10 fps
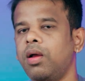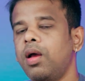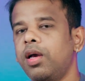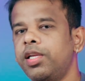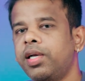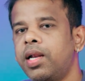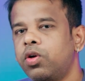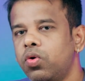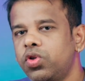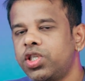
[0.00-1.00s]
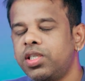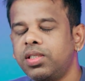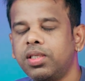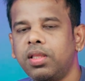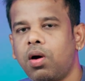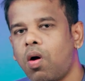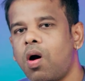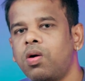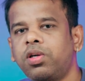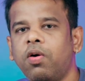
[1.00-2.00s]
In conclusion, the
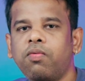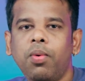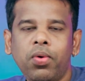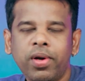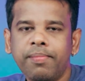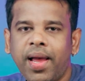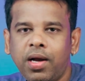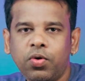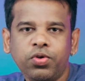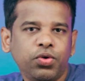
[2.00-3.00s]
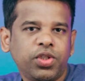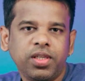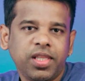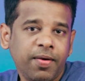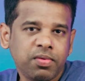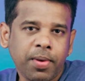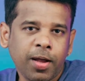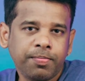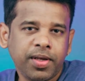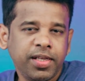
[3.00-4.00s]
art of blurring backgrounds using depth
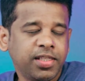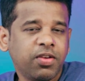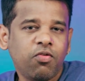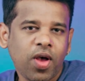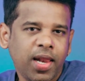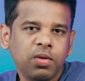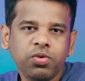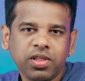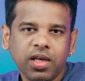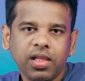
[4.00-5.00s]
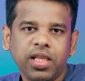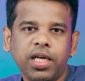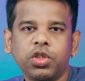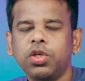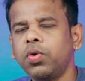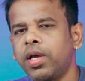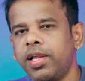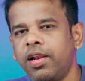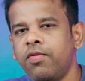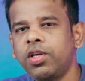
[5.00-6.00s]
map is a valuable skill that you can
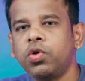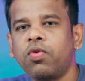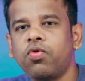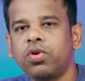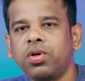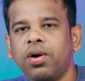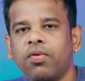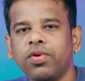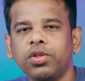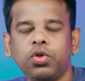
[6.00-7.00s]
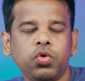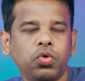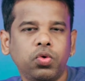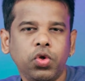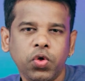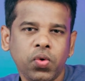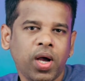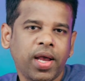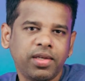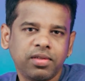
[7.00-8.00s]
elevate your photography to new
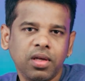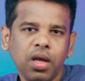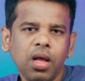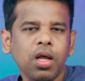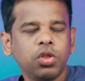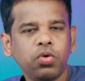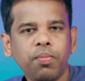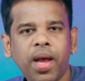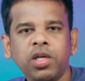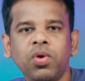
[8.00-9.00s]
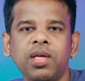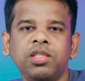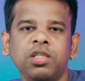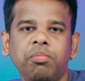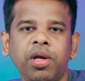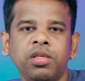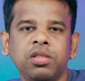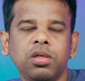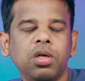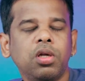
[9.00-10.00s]
heights. Through manual
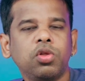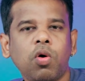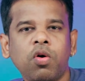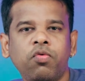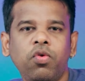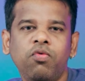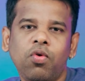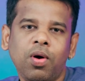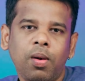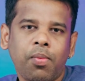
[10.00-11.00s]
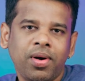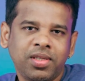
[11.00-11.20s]
adjustments, thoughtful focal point